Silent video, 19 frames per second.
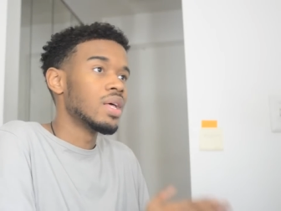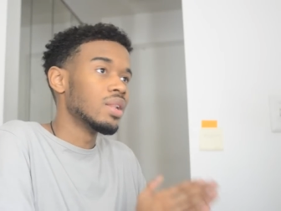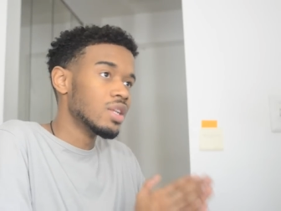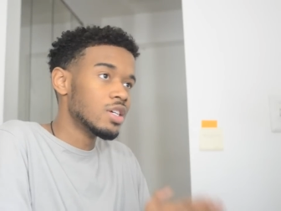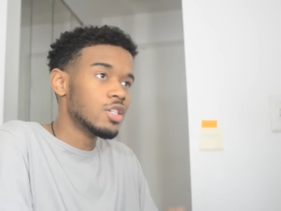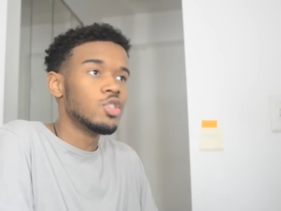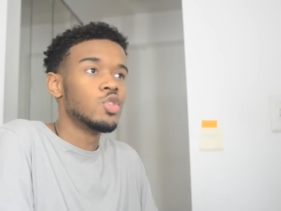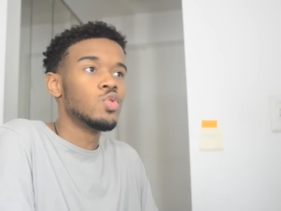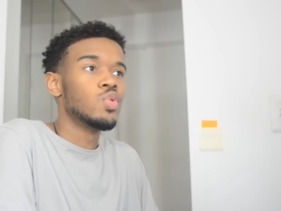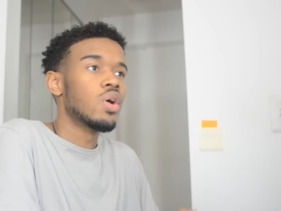
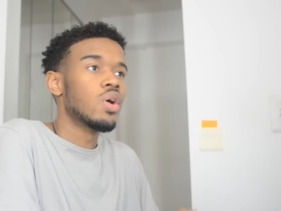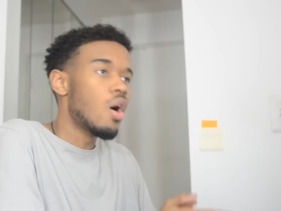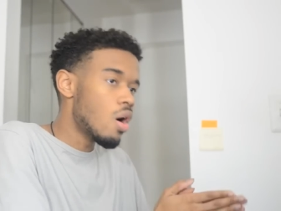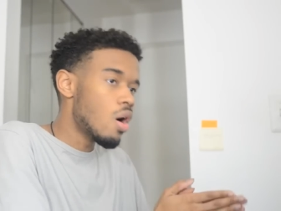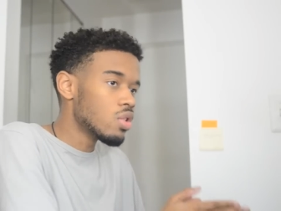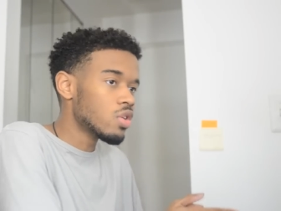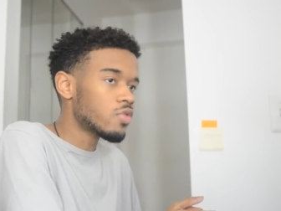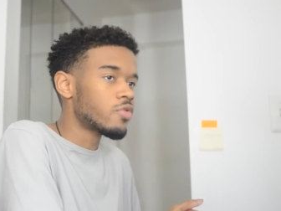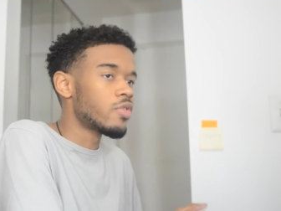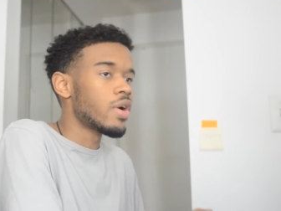listened to it
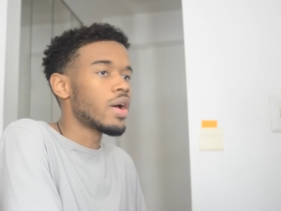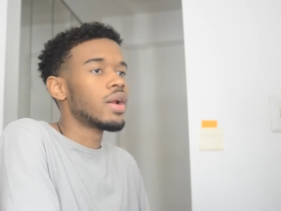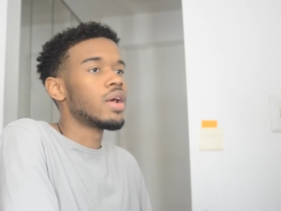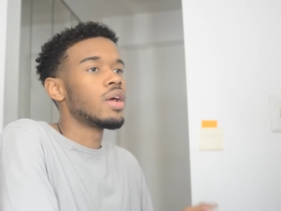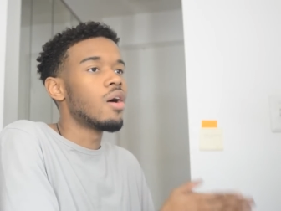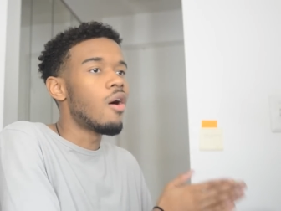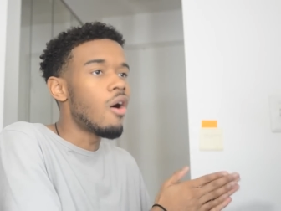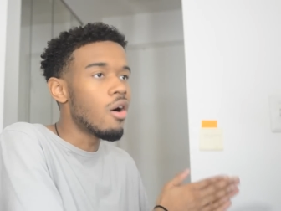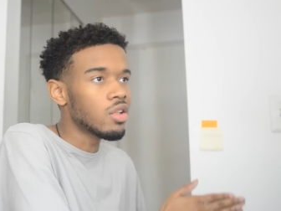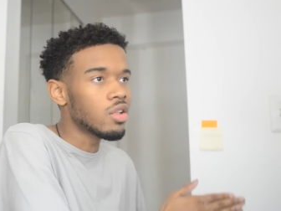all of
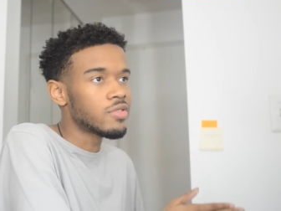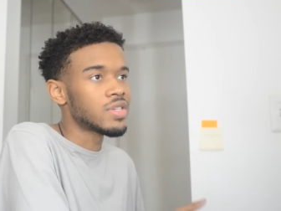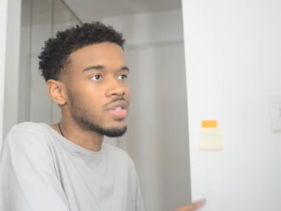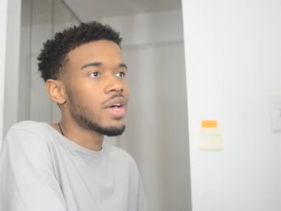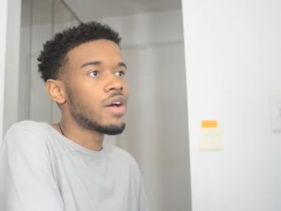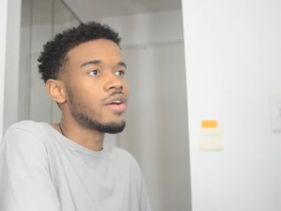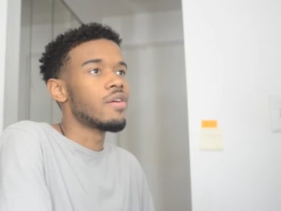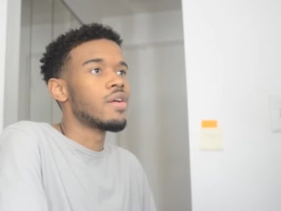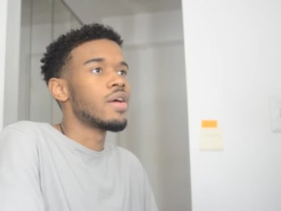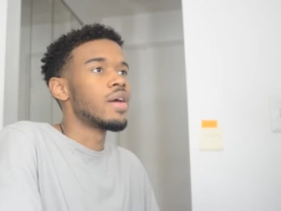Friday, all of
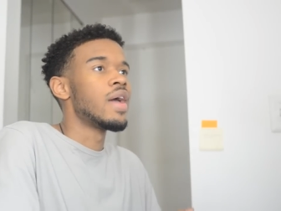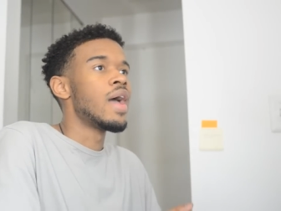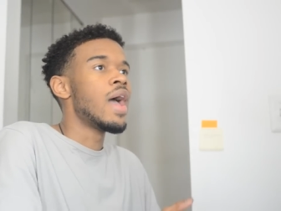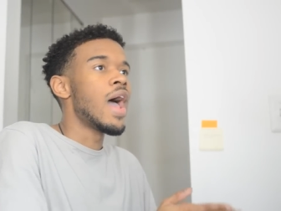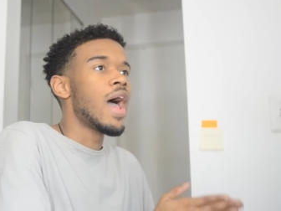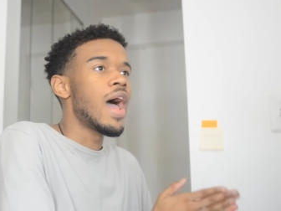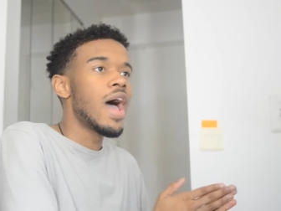Saturday,